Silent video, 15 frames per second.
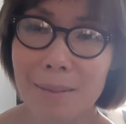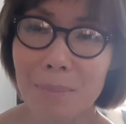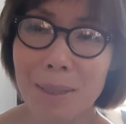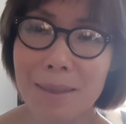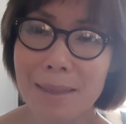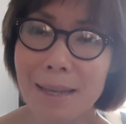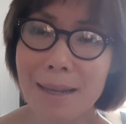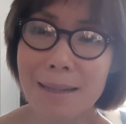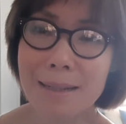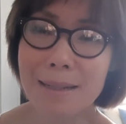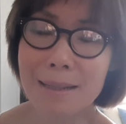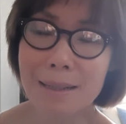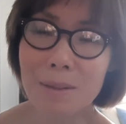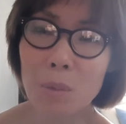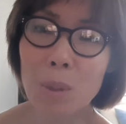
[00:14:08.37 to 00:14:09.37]
But
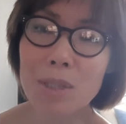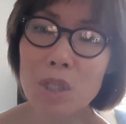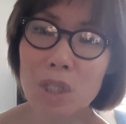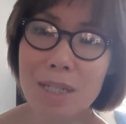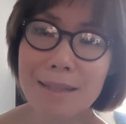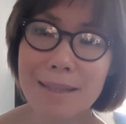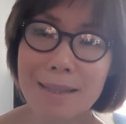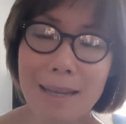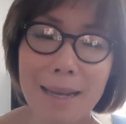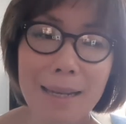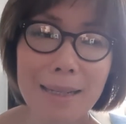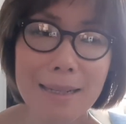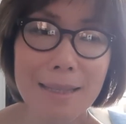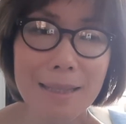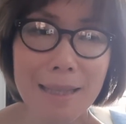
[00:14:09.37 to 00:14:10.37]
then what she's
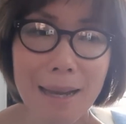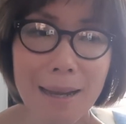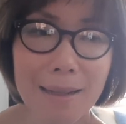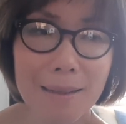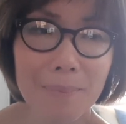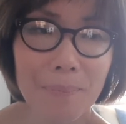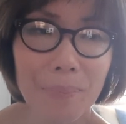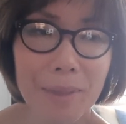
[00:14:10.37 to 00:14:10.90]
saying is that